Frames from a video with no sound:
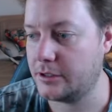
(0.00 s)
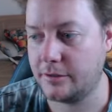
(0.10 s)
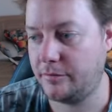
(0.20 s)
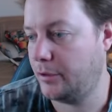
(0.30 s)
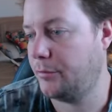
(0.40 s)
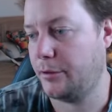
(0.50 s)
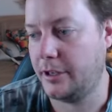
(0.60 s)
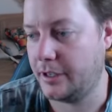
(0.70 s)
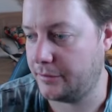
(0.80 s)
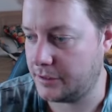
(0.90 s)
feel free
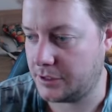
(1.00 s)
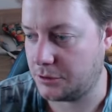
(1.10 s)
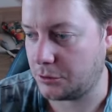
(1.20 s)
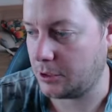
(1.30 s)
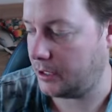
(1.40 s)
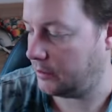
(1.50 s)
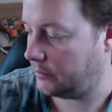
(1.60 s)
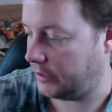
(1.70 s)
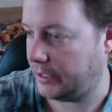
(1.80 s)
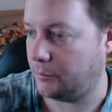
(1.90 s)
to give this a try
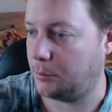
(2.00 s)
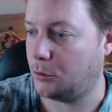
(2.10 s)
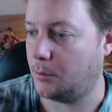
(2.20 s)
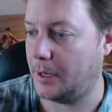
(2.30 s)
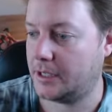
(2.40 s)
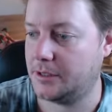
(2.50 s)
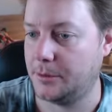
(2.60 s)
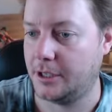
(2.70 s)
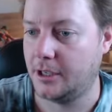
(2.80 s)
and yeah, report back to me